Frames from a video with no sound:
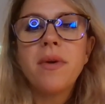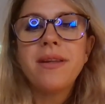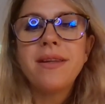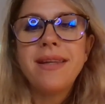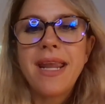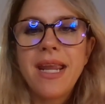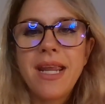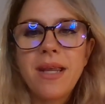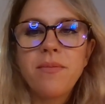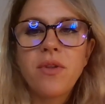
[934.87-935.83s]

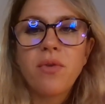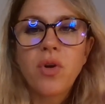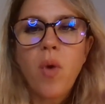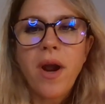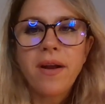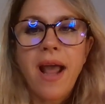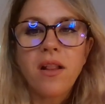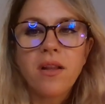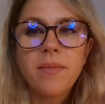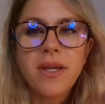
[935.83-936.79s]
Name the required
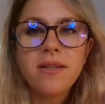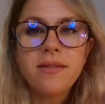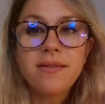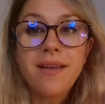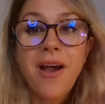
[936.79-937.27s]
elements